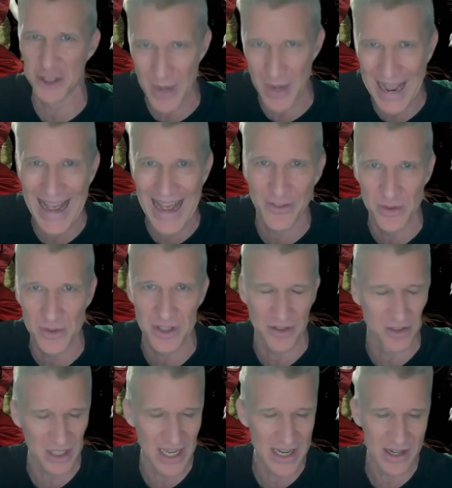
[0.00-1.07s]
add those other
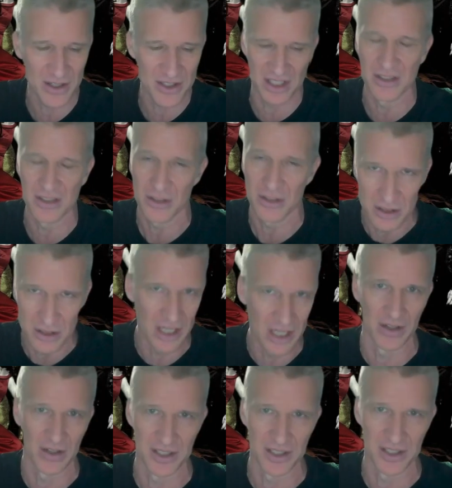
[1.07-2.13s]
layers and there it
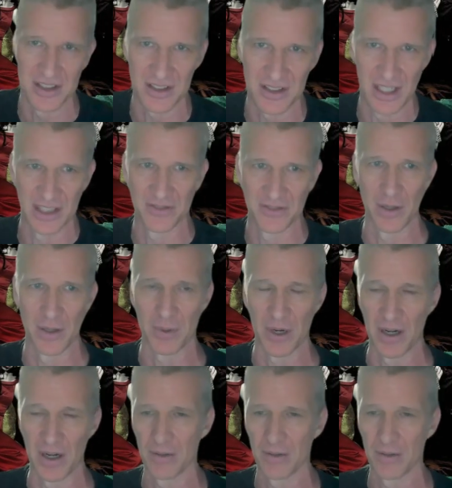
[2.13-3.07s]
is. It's vampire.